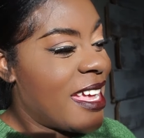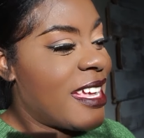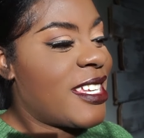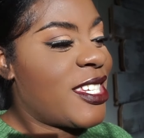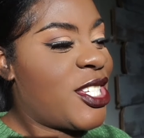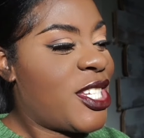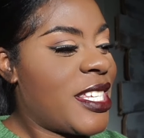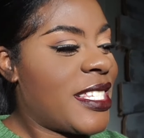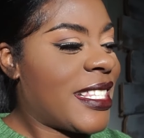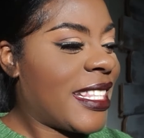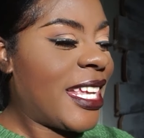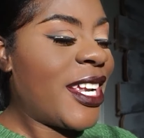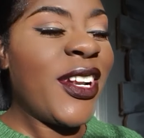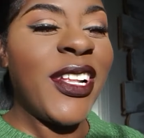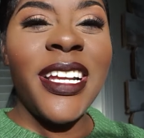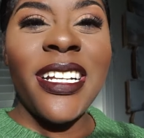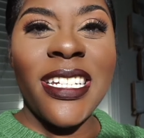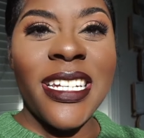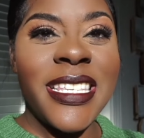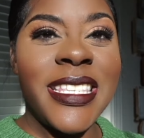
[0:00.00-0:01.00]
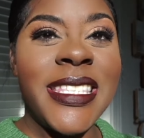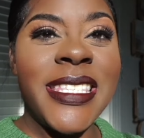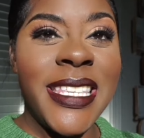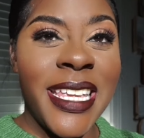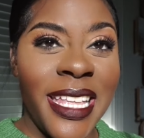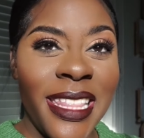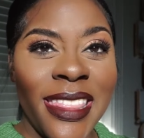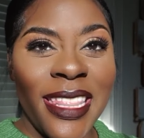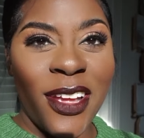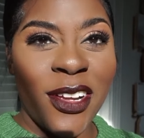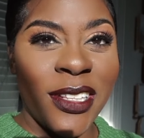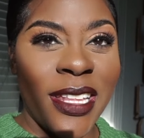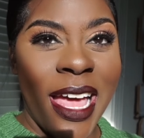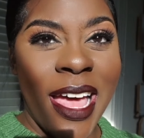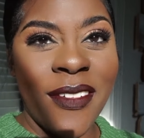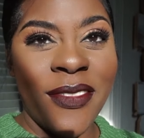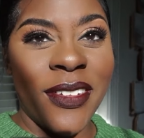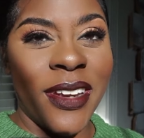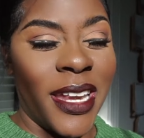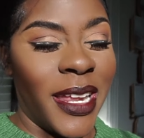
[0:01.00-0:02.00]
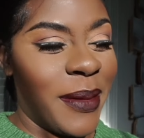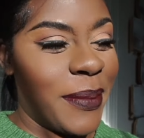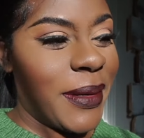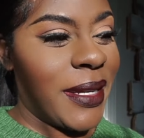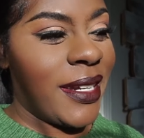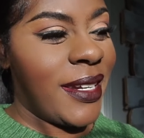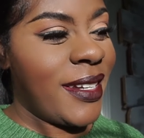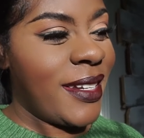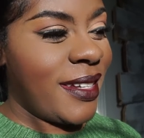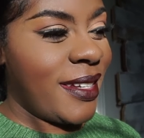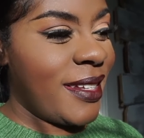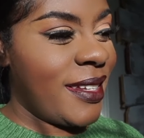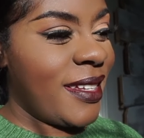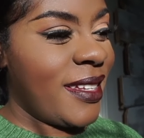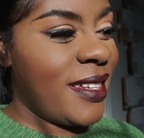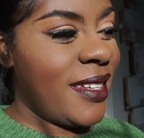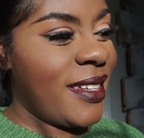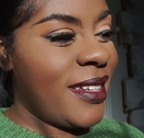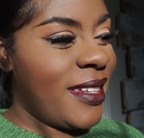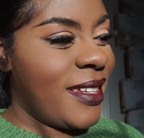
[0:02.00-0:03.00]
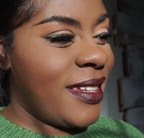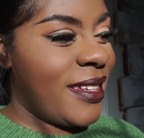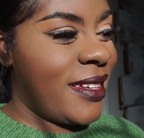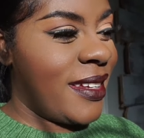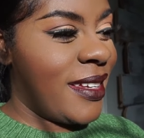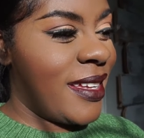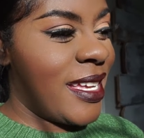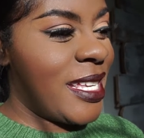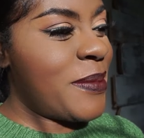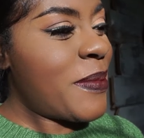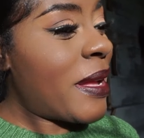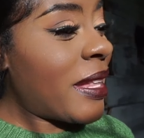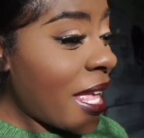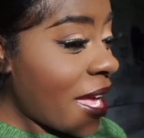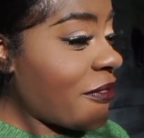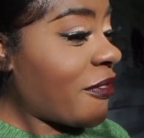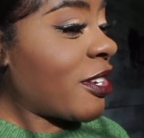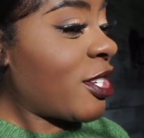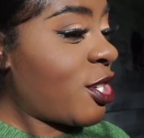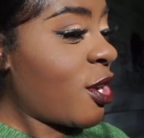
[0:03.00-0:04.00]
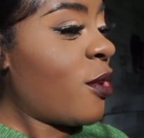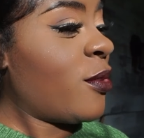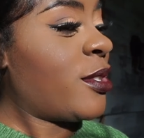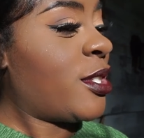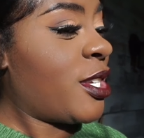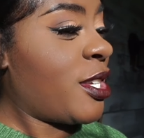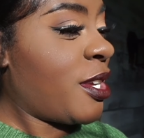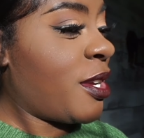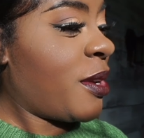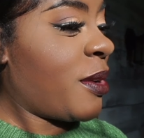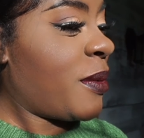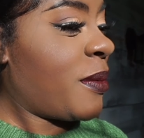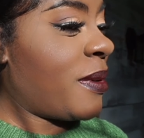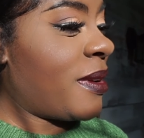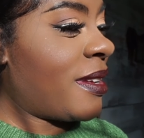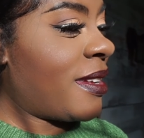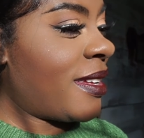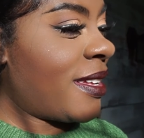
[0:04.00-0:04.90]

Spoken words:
She's literally just sitting there laughing at me. Is my life a joke to you?